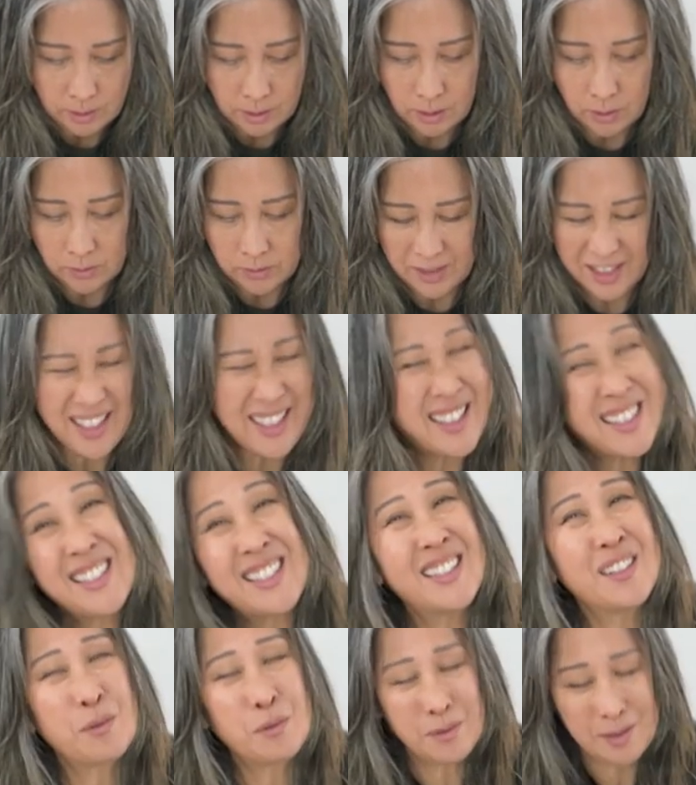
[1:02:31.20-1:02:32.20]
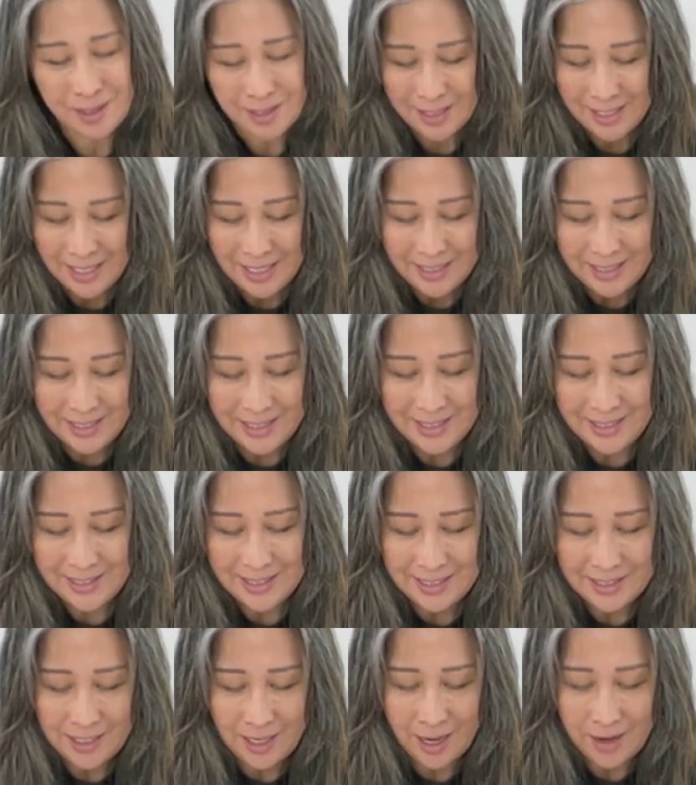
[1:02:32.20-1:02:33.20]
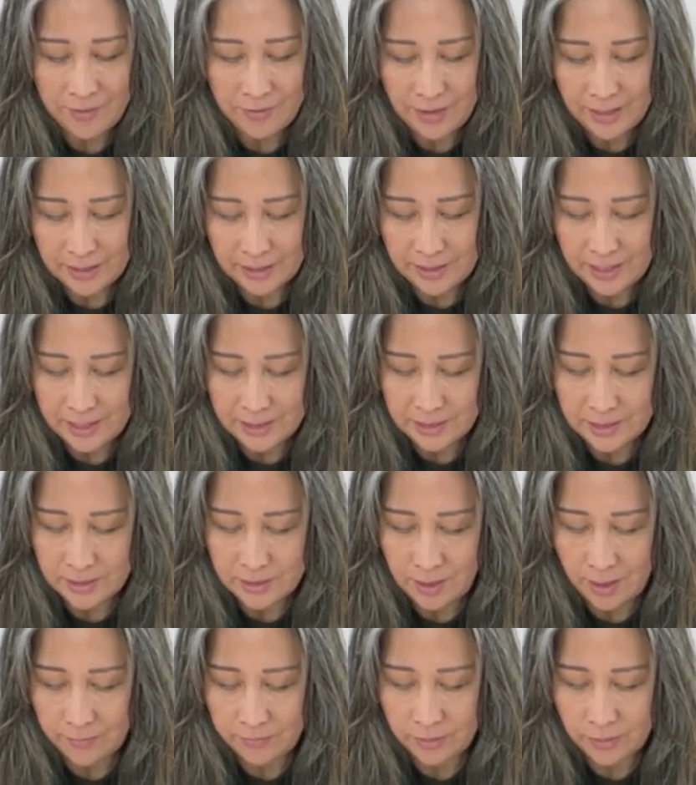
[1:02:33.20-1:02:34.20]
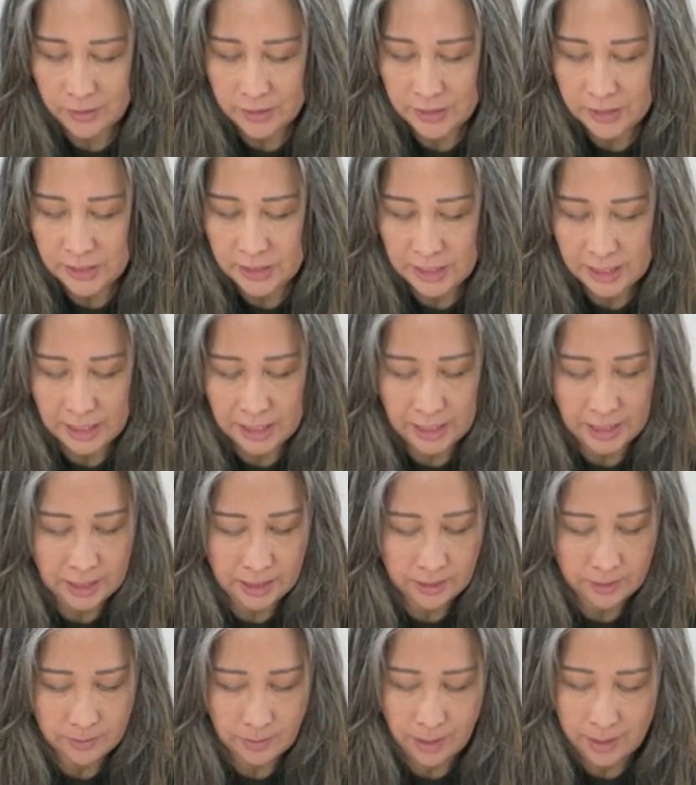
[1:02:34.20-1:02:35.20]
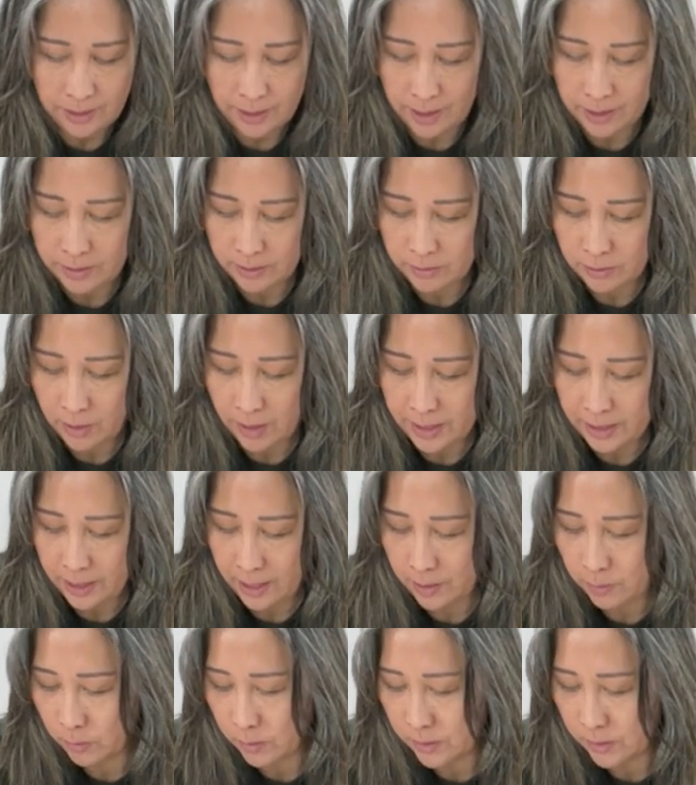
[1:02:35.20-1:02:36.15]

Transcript: see, this is the Tyvek that's not very sticky. I don't know, I